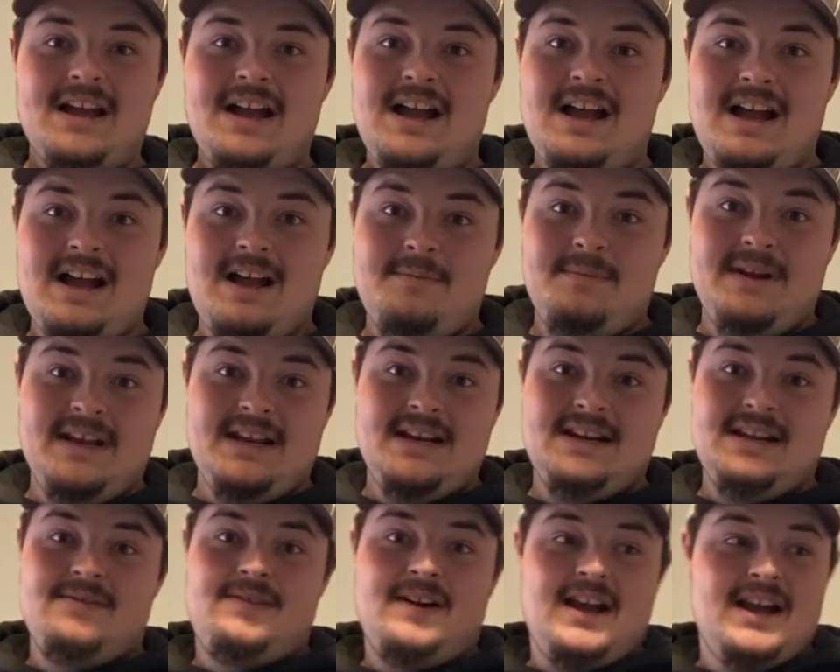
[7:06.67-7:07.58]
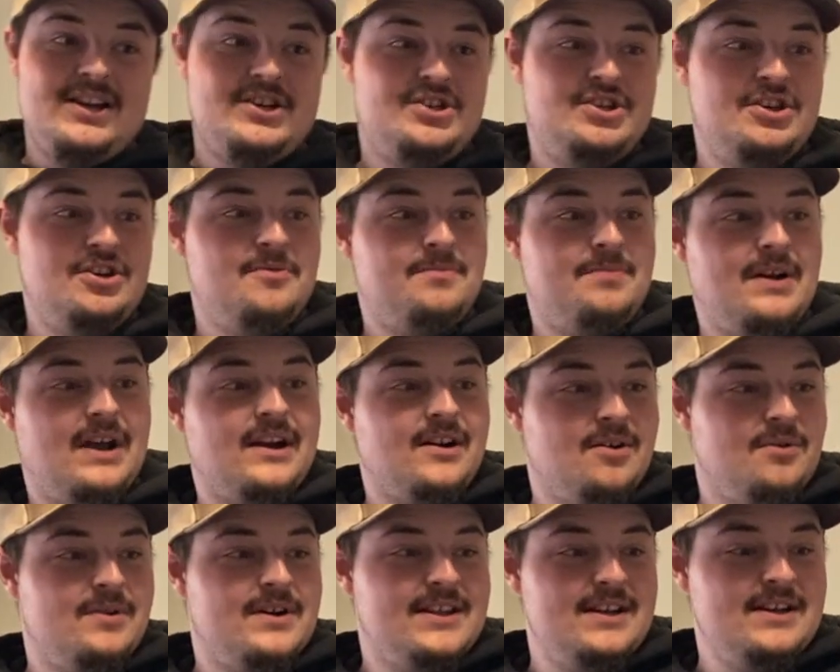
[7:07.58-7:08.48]
I mean, if I shoot
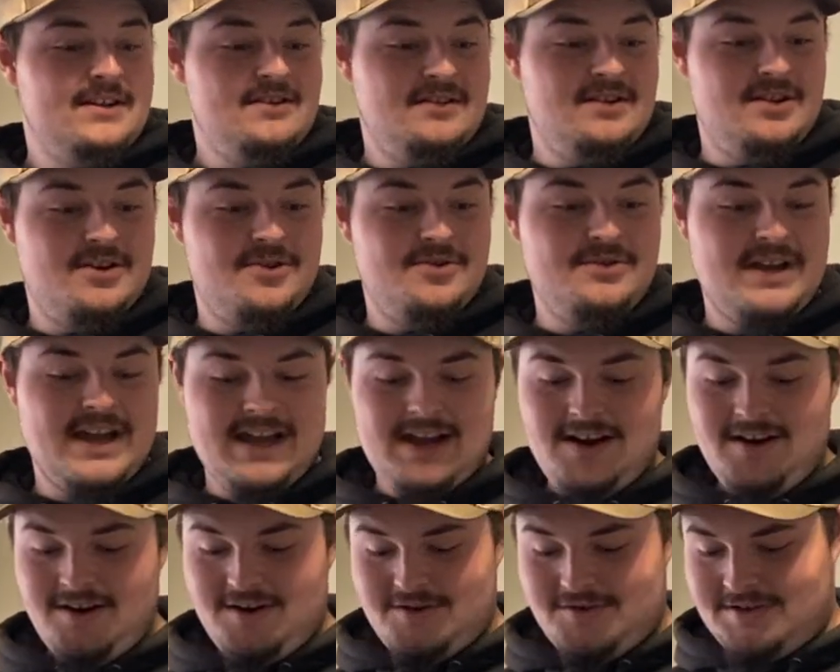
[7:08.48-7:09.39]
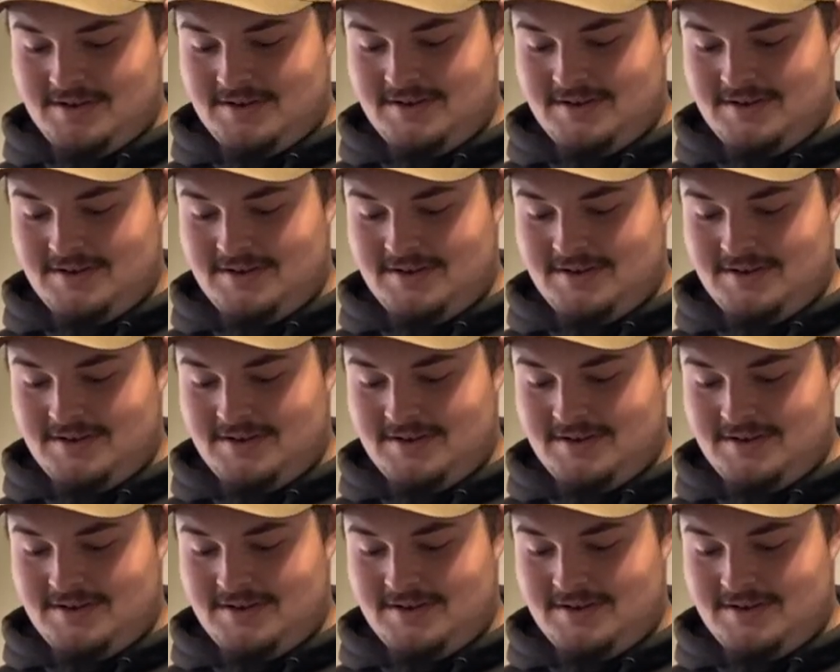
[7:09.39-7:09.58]
better with it, who cares?